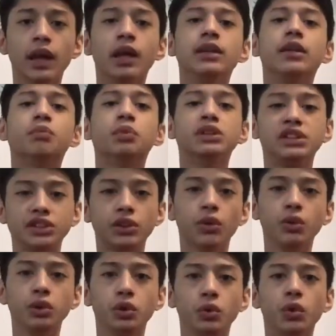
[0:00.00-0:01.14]
that will show
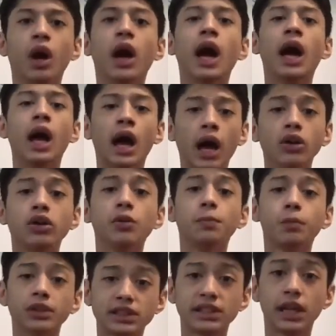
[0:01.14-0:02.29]
you how to
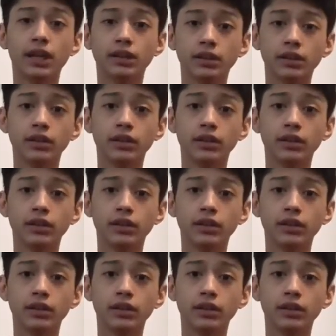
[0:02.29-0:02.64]
present